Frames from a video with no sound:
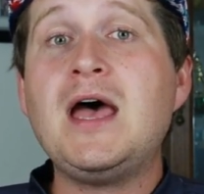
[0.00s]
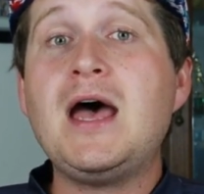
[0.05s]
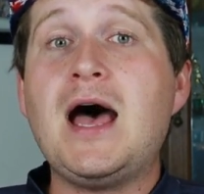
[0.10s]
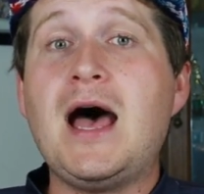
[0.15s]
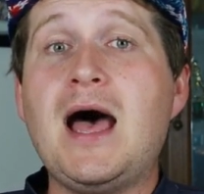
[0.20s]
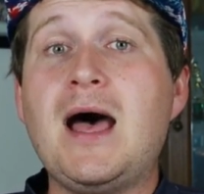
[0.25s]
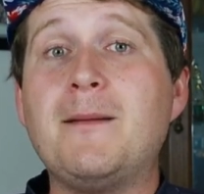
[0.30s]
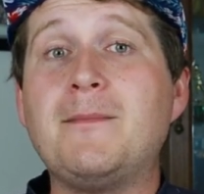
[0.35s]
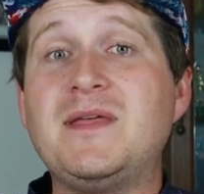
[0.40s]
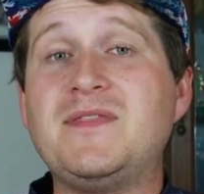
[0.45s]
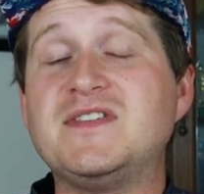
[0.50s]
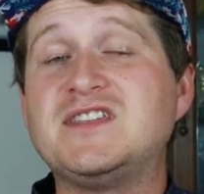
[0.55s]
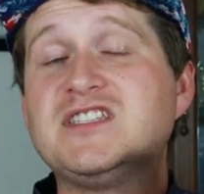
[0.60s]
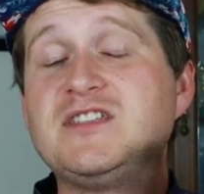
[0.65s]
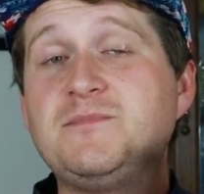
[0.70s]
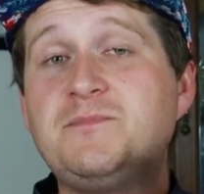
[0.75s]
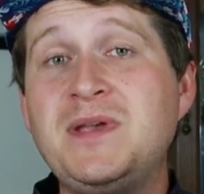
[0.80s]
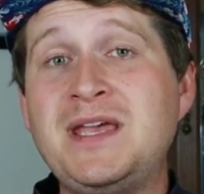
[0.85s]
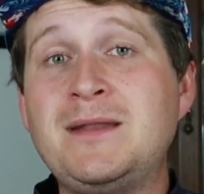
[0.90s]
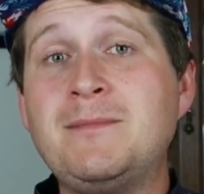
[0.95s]
And the
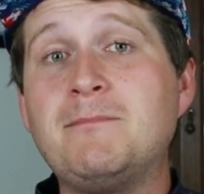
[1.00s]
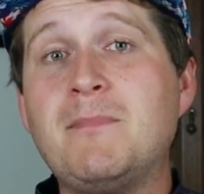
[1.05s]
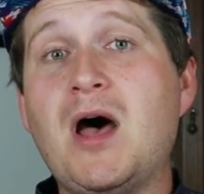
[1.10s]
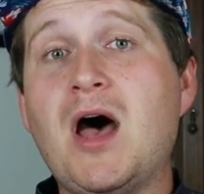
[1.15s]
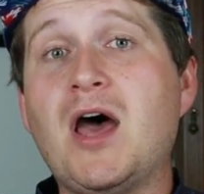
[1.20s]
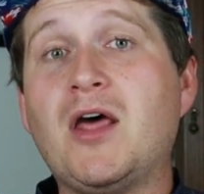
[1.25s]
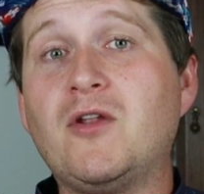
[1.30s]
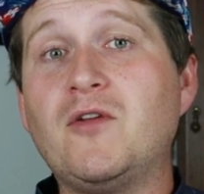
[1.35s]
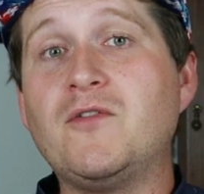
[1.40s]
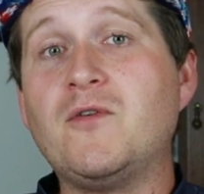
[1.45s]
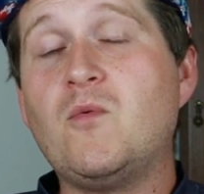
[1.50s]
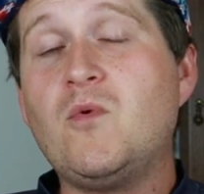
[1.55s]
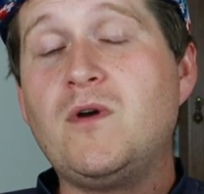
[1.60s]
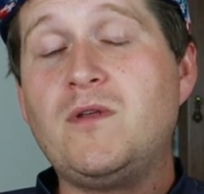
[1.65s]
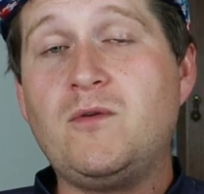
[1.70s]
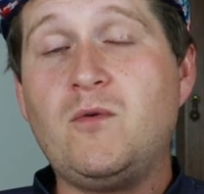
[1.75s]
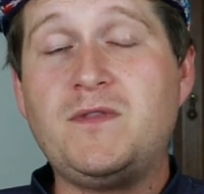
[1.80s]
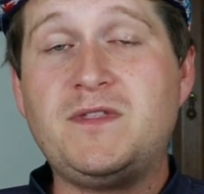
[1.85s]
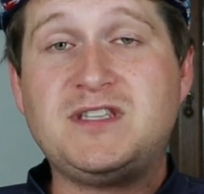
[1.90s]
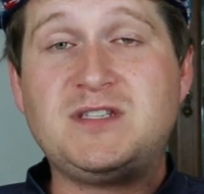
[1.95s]
spin model, the
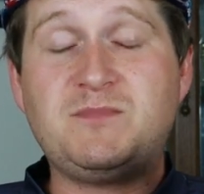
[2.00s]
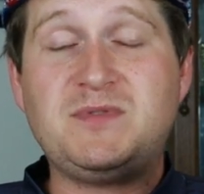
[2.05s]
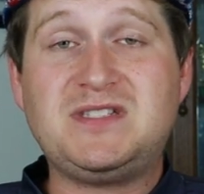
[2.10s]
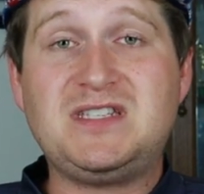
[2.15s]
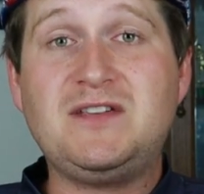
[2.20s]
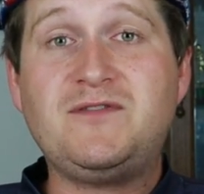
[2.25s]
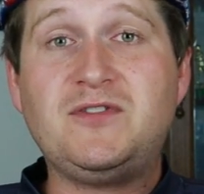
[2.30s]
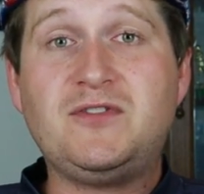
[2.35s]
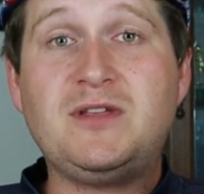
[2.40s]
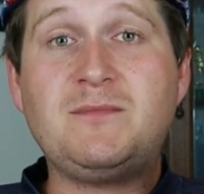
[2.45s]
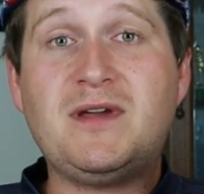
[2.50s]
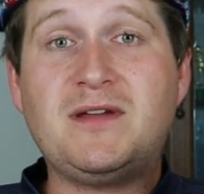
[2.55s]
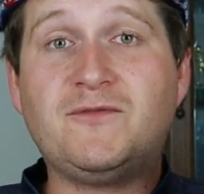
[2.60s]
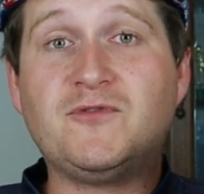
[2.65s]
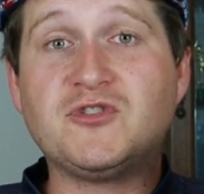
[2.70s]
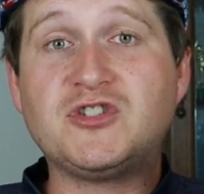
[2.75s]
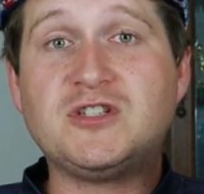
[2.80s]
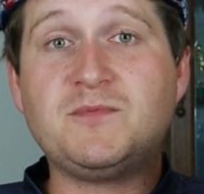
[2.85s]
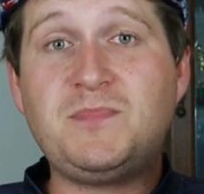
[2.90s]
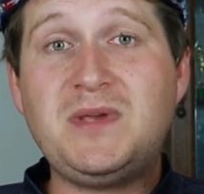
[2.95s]
one that's specifically meant
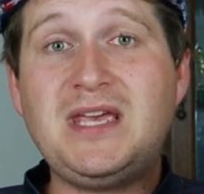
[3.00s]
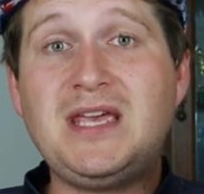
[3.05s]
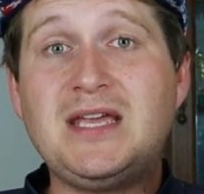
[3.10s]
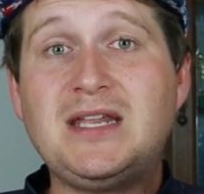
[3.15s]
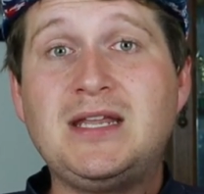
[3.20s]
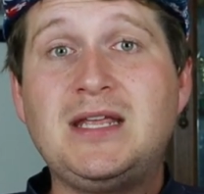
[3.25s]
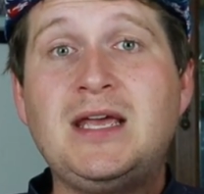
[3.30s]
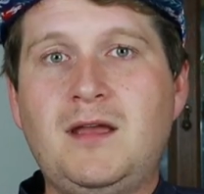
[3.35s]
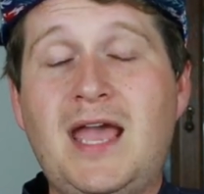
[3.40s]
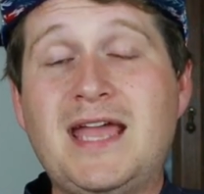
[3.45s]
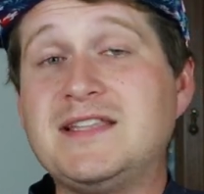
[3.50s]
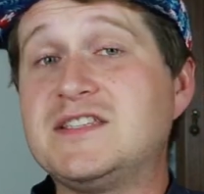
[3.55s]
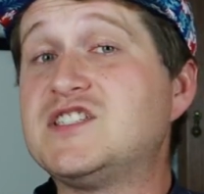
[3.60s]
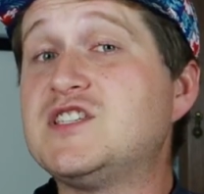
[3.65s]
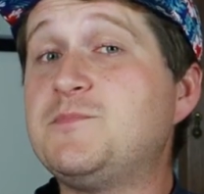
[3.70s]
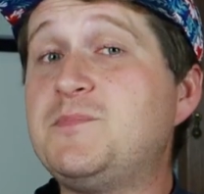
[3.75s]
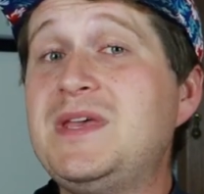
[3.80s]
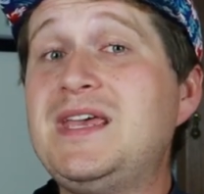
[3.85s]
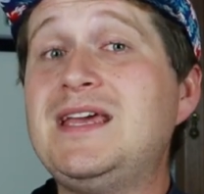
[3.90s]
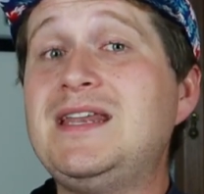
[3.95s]
for spin, and
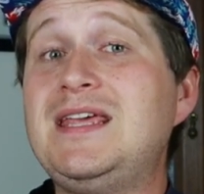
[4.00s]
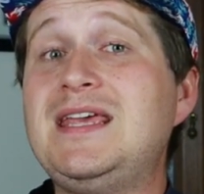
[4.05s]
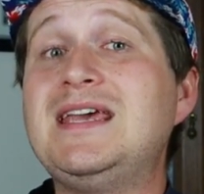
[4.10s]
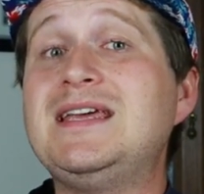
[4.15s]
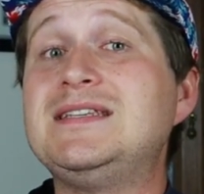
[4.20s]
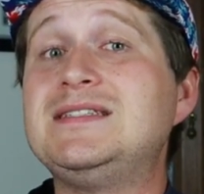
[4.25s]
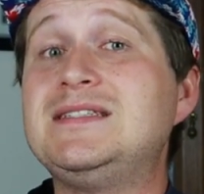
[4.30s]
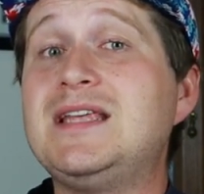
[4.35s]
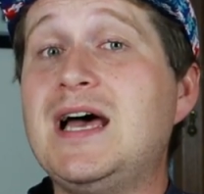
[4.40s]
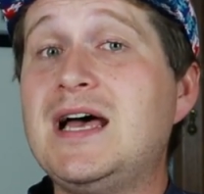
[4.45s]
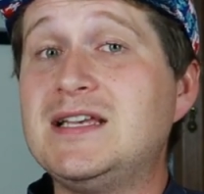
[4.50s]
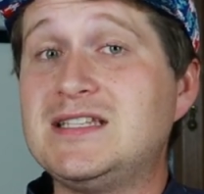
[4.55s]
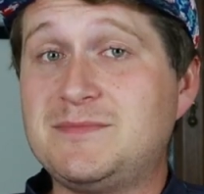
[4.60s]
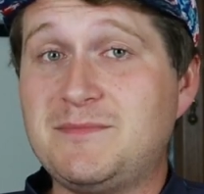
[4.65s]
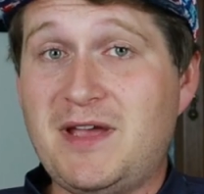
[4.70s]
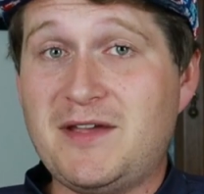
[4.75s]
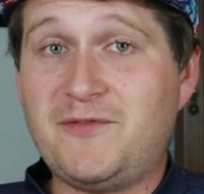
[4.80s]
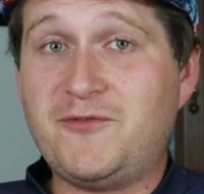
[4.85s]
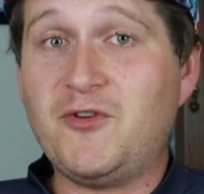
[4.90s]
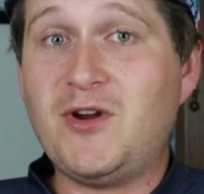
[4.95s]
spin it does,
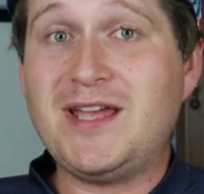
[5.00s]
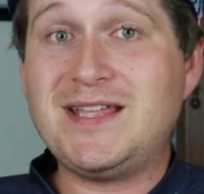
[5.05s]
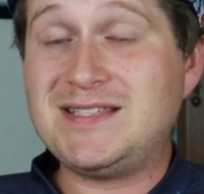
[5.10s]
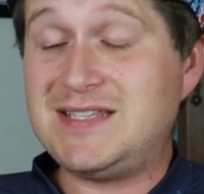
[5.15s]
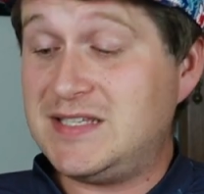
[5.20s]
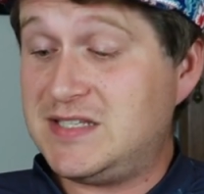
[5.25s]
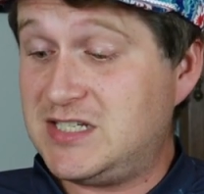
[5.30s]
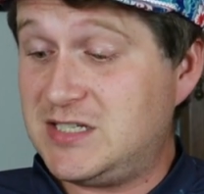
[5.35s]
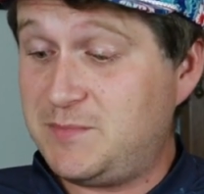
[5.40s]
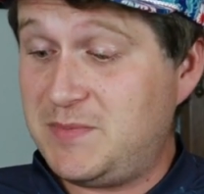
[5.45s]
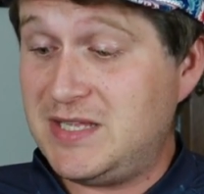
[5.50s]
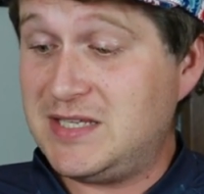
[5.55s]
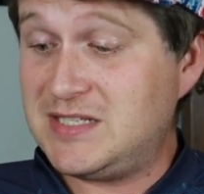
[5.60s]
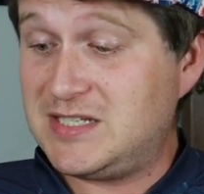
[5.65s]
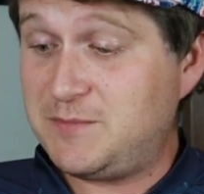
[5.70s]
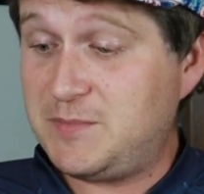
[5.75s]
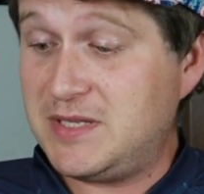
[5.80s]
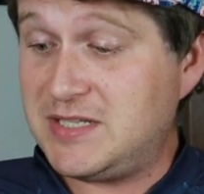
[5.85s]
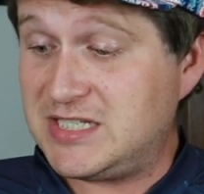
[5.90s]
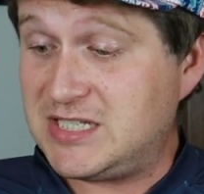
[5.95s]
my friends. It's spin,
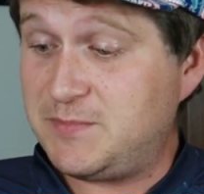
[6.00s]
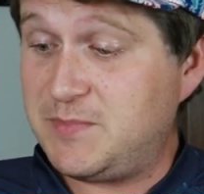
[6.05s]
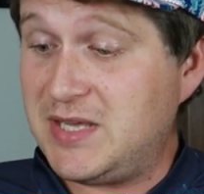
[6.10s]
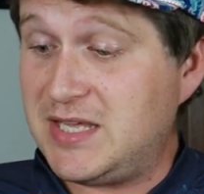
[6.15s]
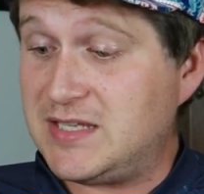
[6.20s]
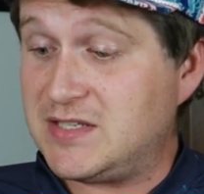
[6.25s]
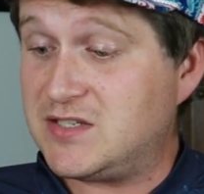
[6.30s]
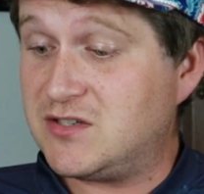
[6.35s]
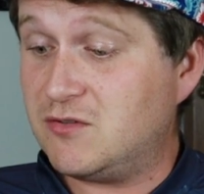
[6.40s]
spin, spin.